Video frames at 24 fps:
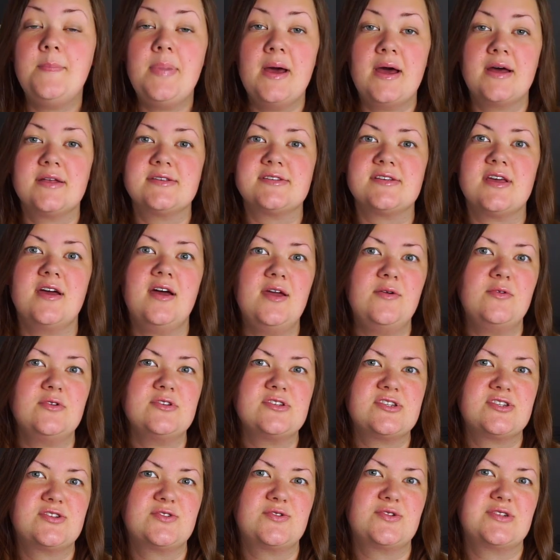But I want
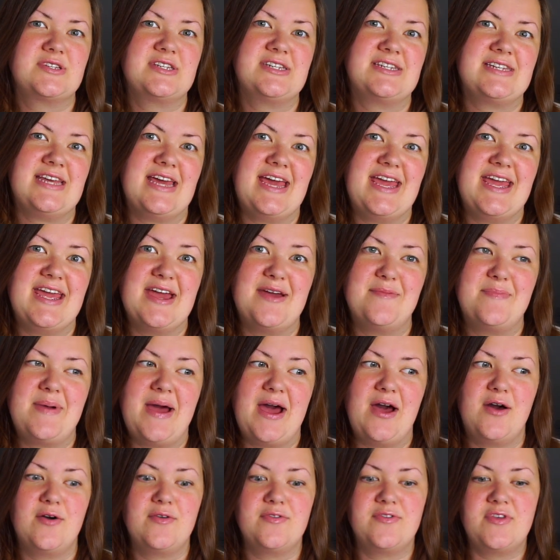to talk today
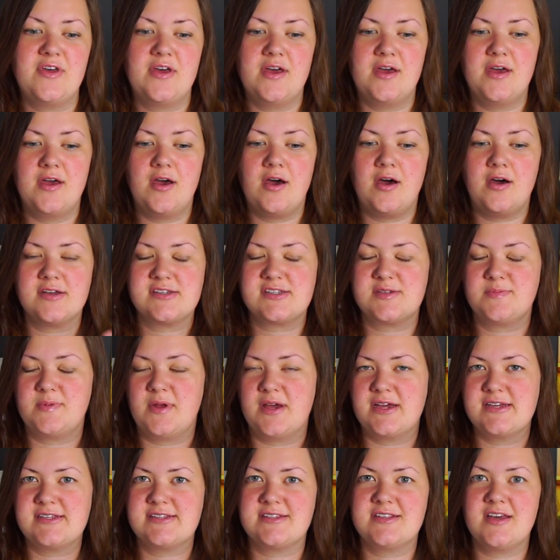about the art
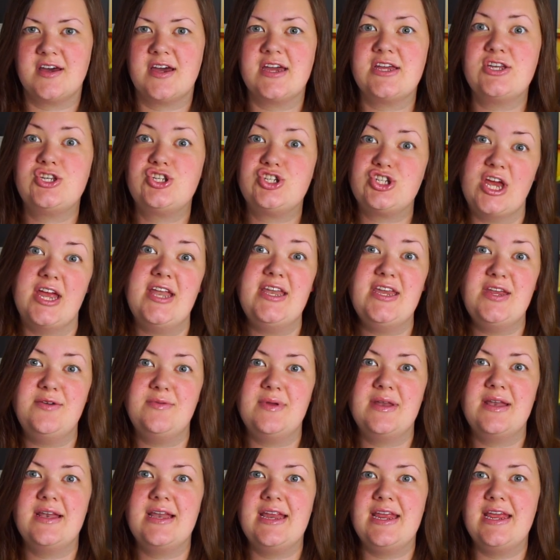supplies that I
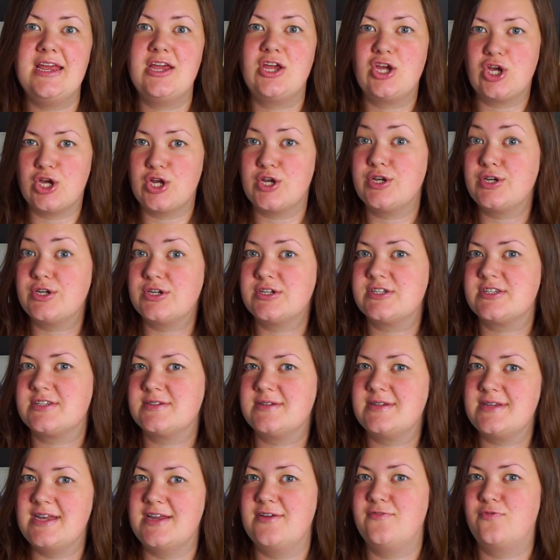genuinely couldn't
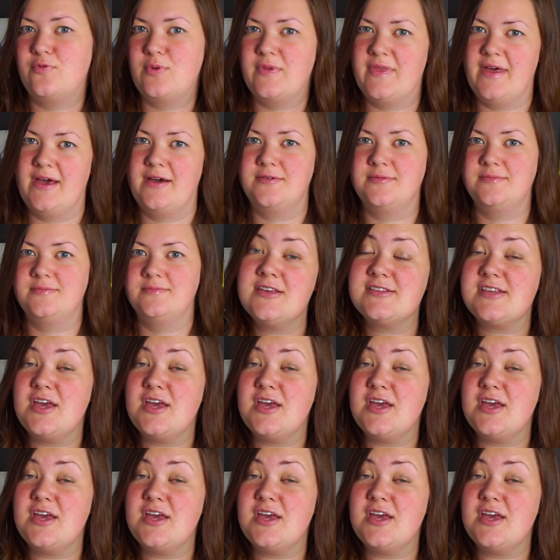live without.